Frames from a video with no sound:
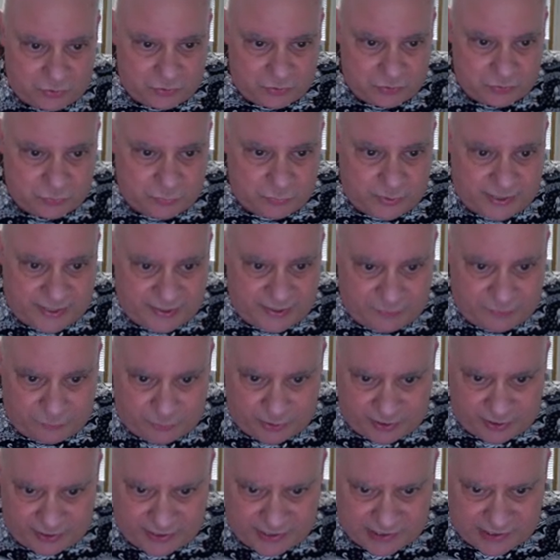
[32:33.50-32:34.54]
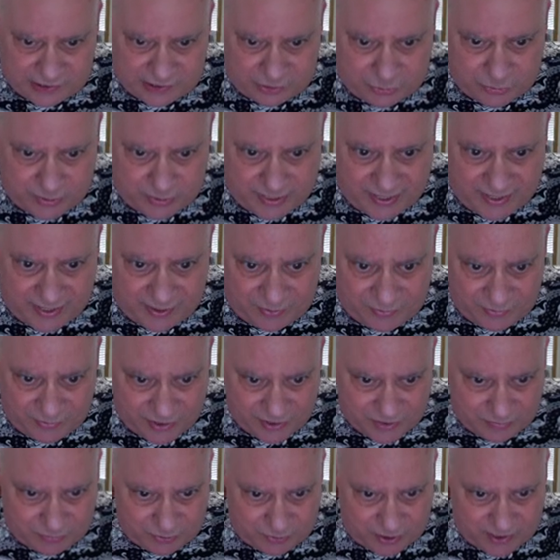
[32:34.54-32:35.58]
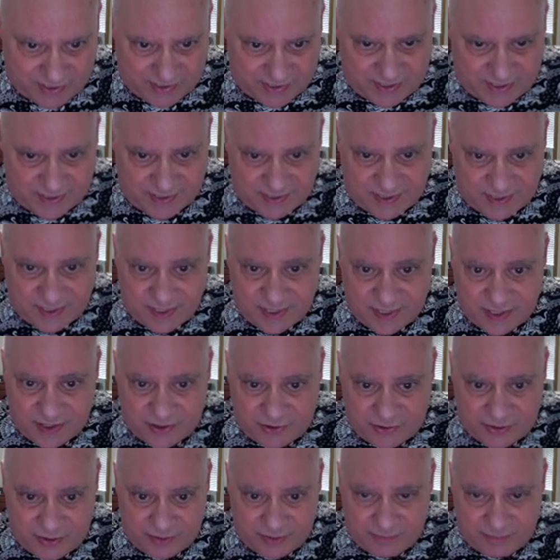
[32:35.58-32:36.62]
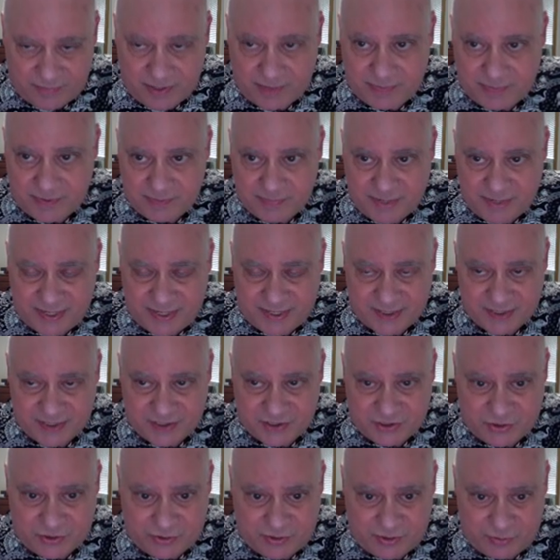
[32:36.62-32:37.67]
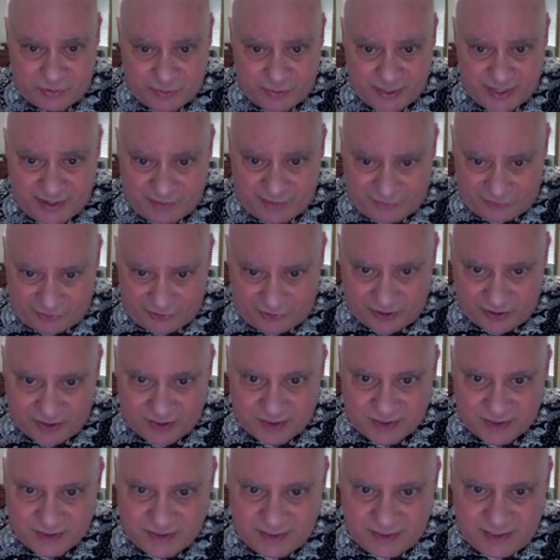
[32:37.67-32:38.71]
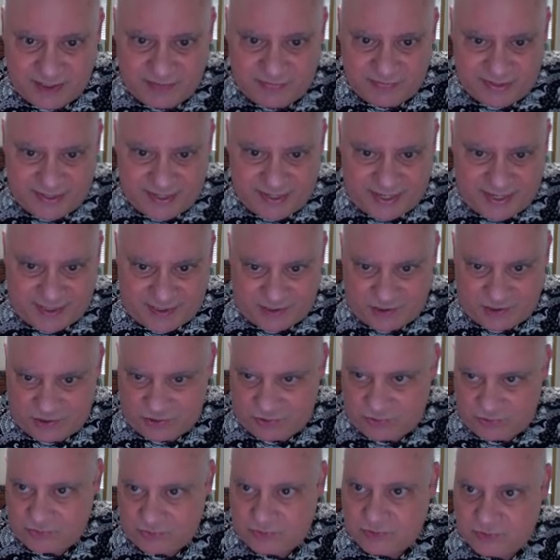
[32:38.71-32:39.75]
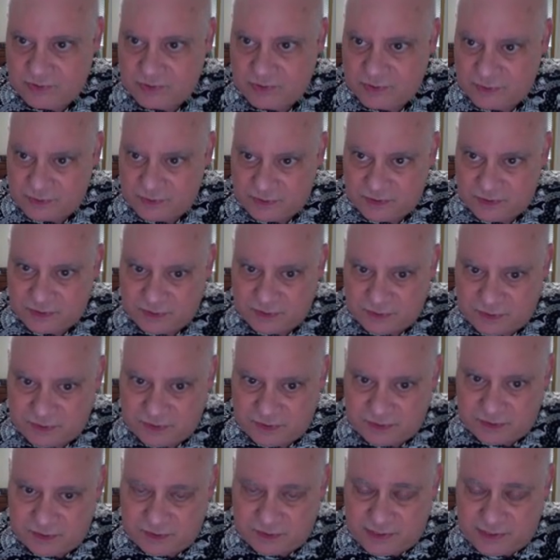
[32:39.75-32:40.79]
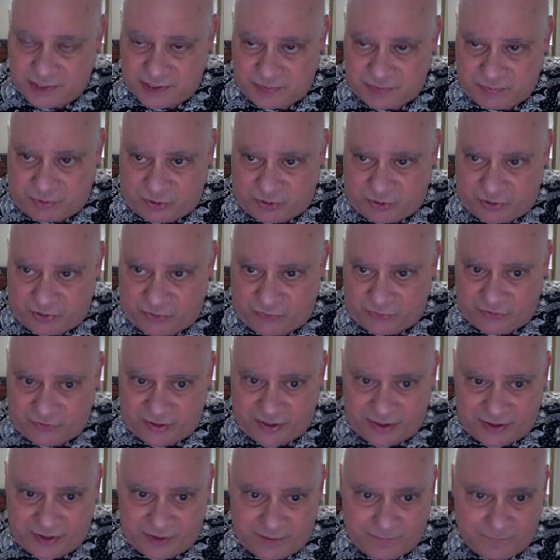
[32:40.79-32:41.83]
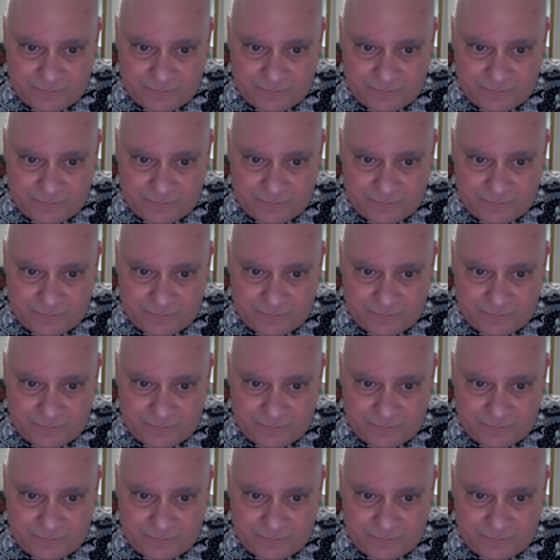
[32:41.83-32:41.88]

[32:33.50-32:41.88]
we can really slow down this process here and maybe make it so that we never even get to this part over here.